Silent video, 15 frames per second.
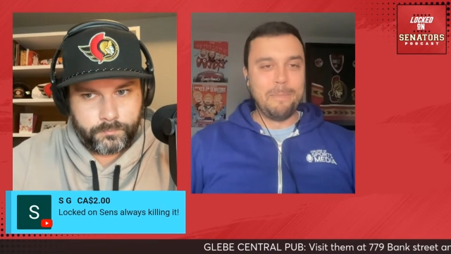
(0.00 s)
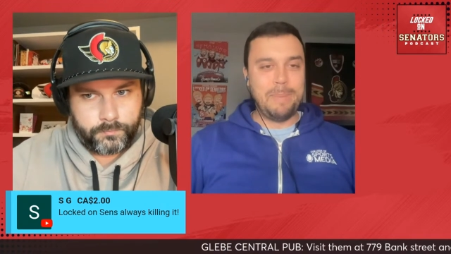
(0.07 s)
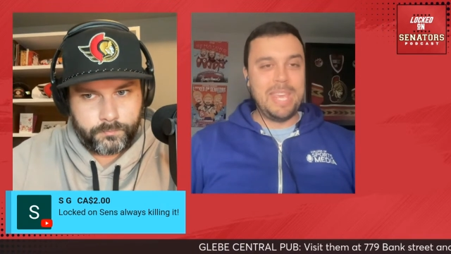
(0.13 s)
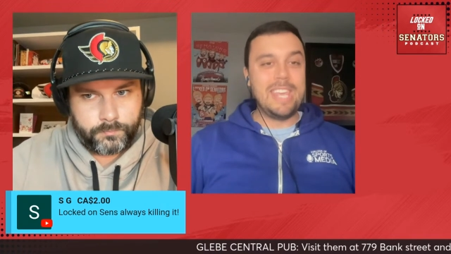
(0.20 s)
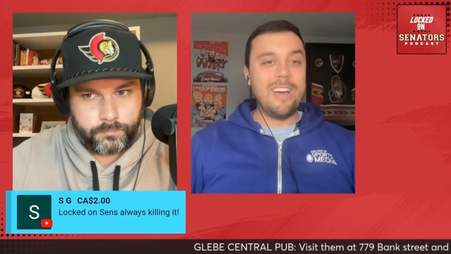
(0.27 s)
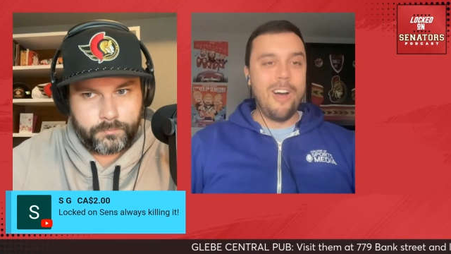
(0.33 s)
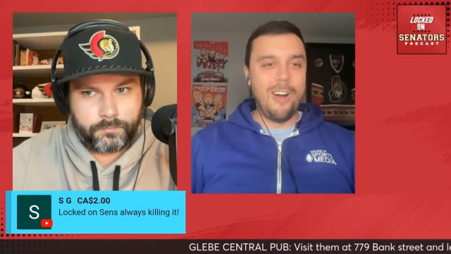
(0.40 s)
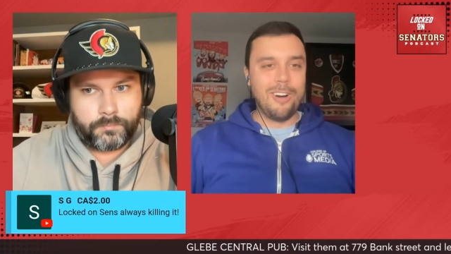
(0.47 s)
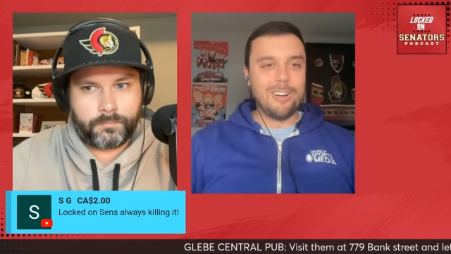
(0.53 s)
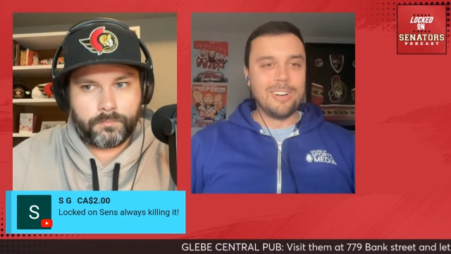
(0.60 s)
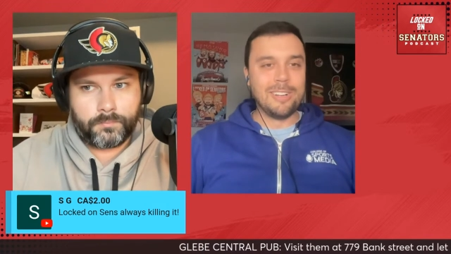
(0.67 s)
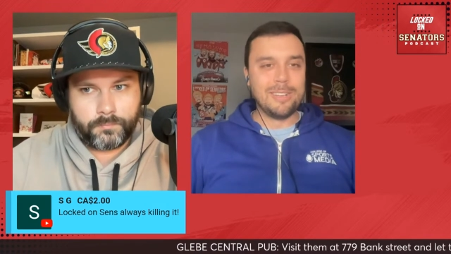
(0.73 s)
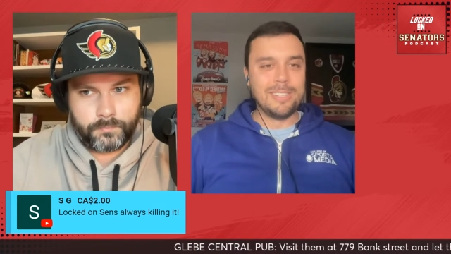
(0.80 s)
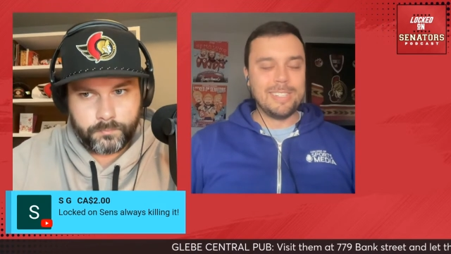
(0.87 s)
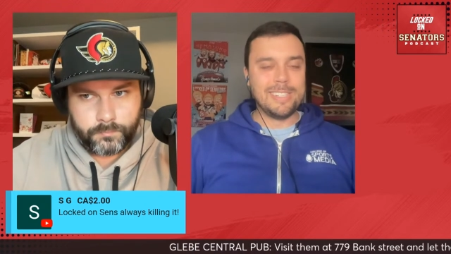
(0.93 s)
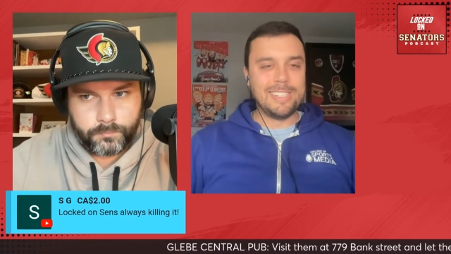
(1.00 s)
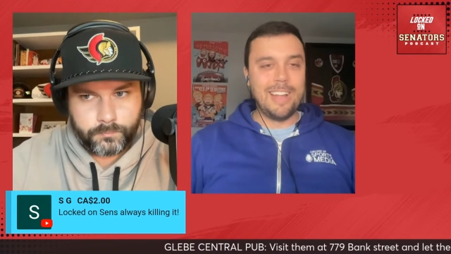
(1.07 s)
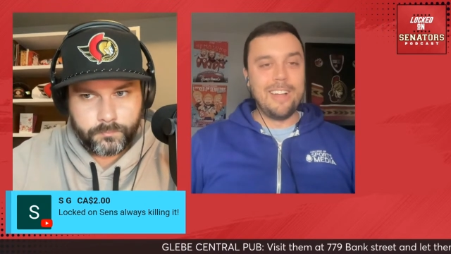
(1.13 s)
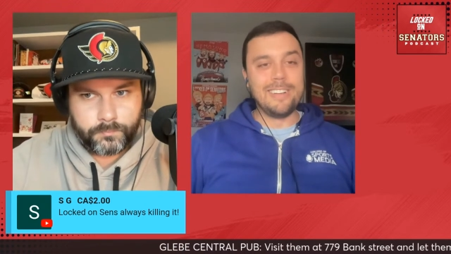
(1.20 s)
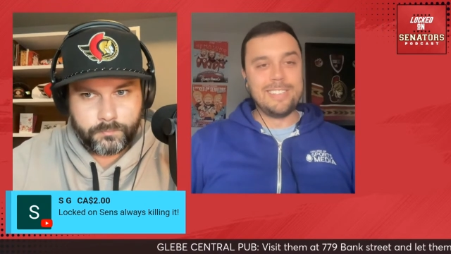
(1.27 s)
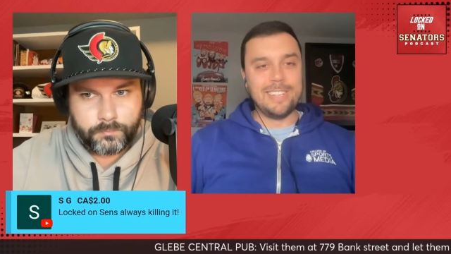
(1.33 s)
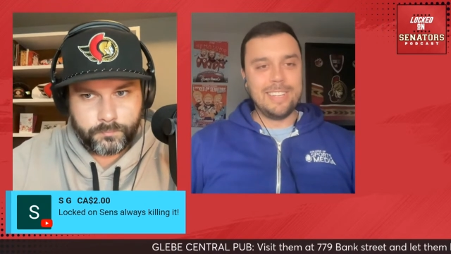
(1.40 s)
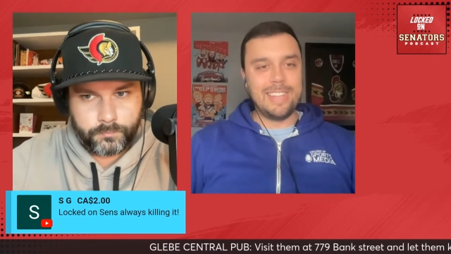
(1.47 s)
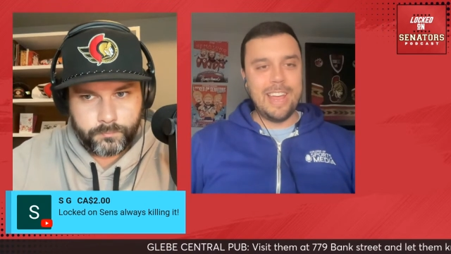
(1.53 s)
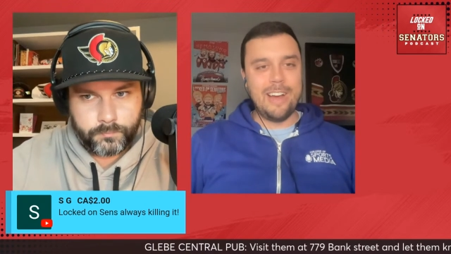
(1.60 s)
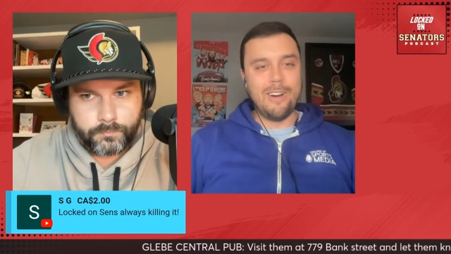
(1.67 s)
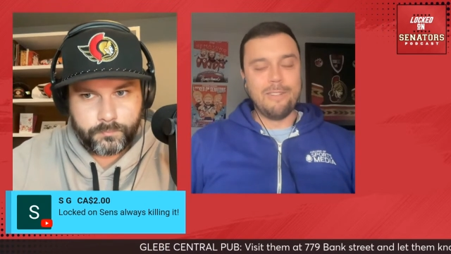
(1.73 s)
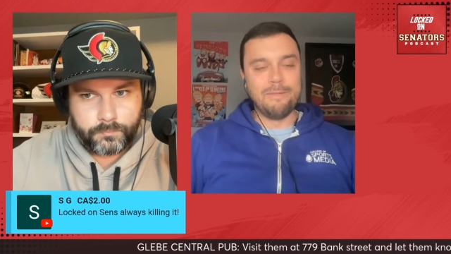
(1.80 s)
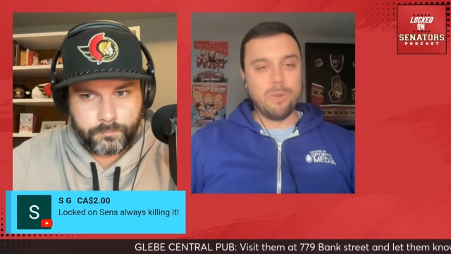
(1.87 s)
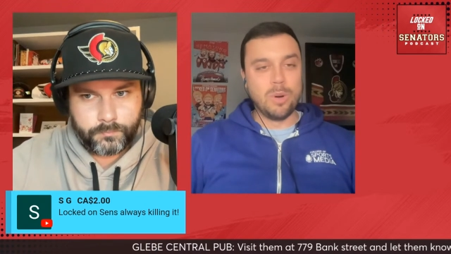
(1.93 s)
Speaker 1: PR stunt
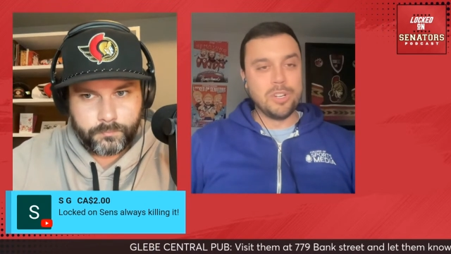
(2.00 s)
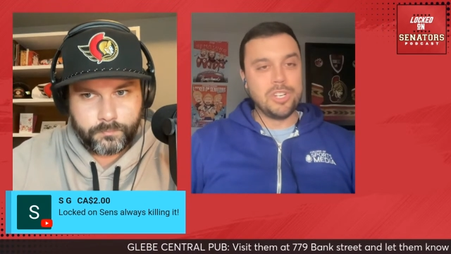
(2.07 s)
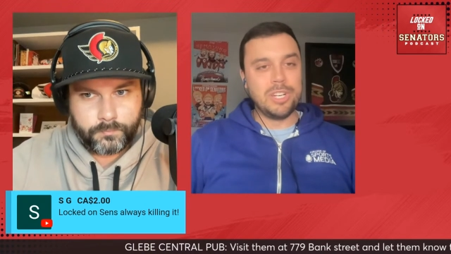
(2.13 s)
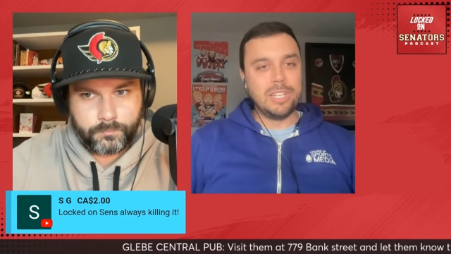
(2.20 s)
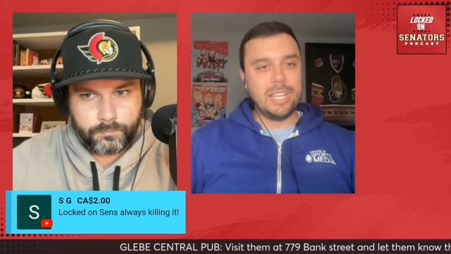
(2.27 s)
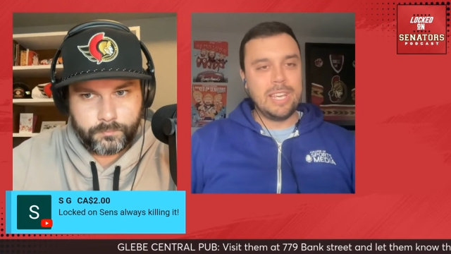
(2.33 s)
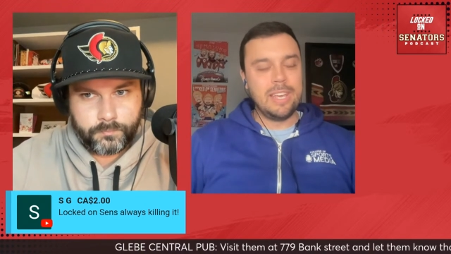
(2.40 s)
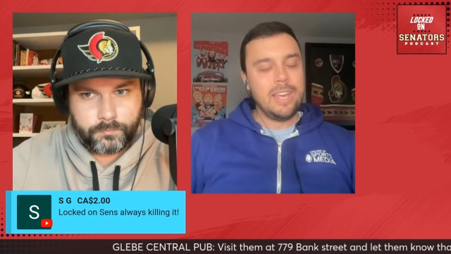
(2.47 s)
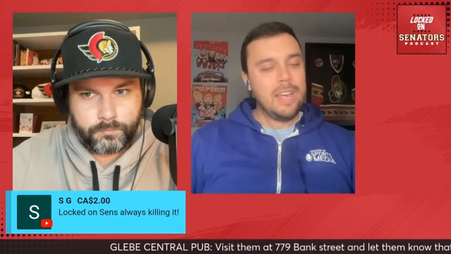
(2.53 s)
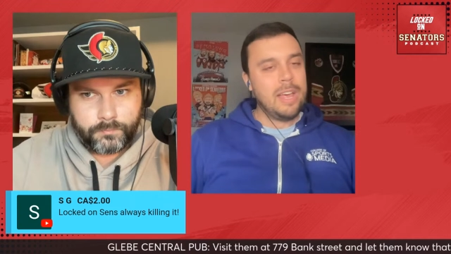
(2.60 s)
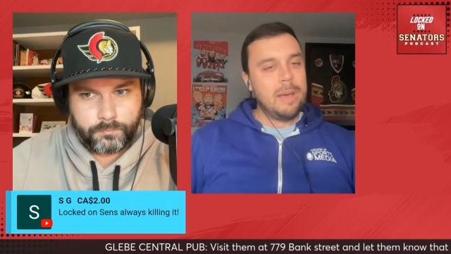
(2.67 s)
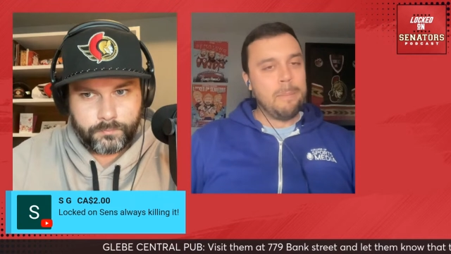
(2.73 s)
there, unfortunately.